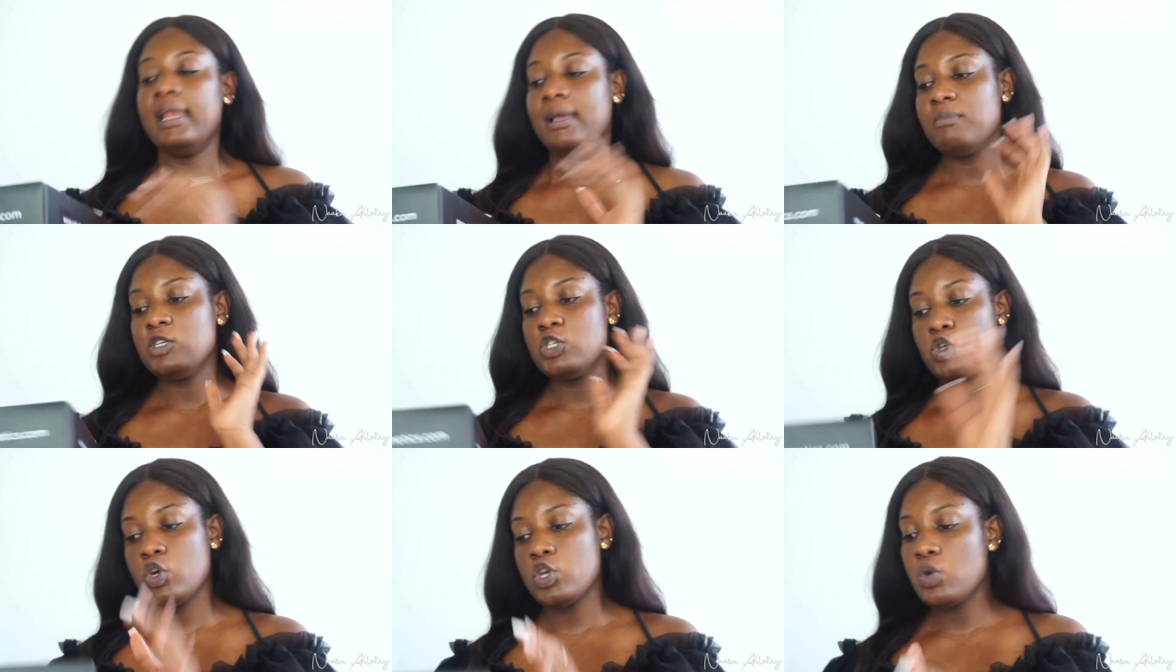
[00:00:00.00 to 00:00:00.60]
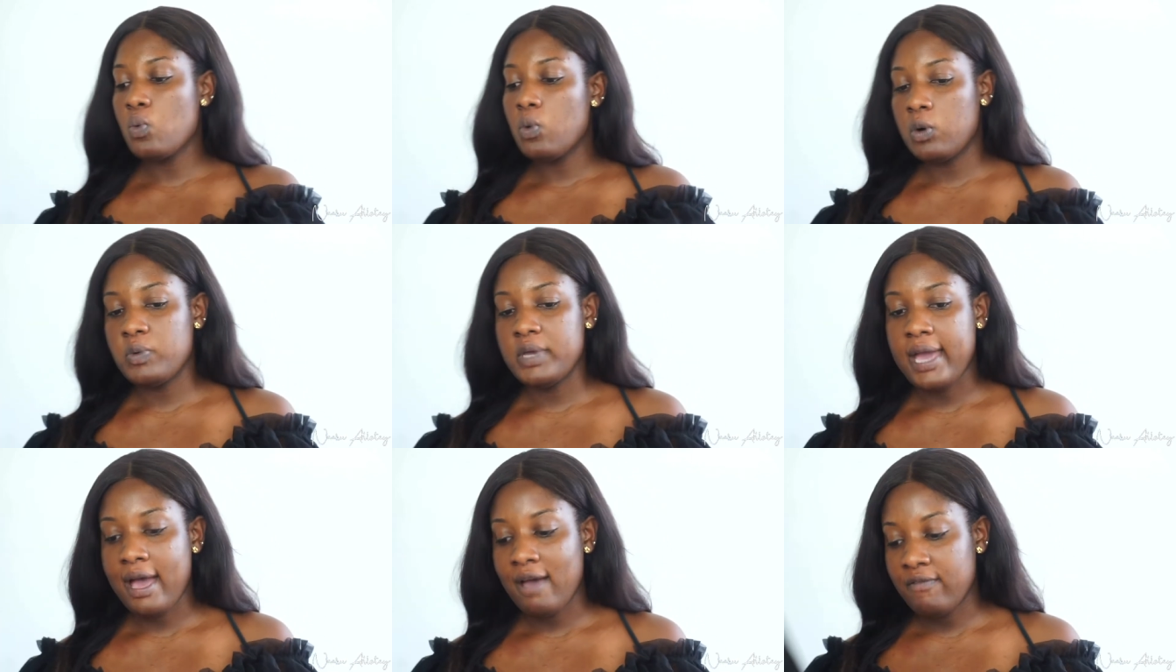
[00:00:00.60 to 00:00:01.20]
let me show you what
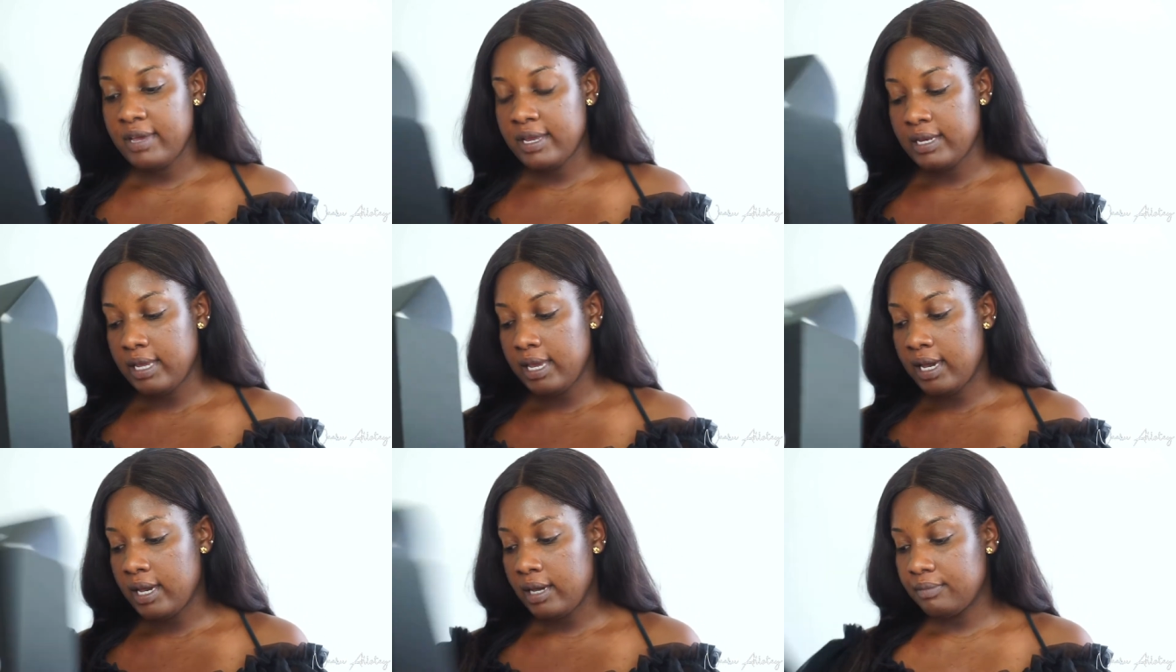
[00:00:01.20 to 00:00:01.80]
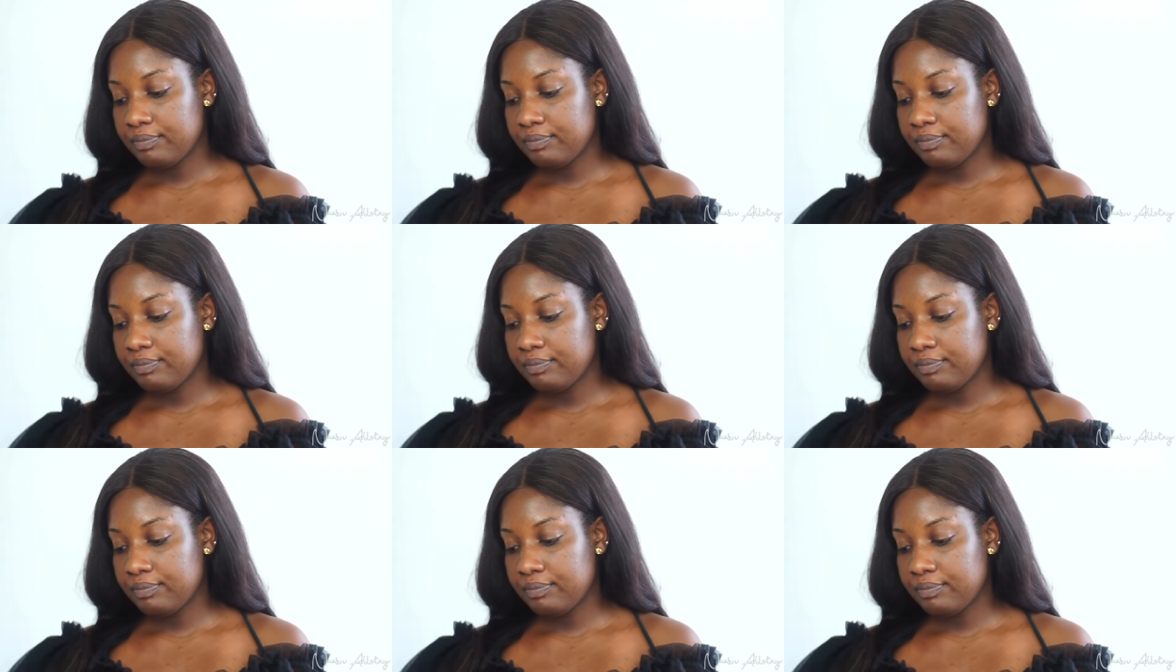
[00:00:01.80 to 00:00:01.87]
we have in here.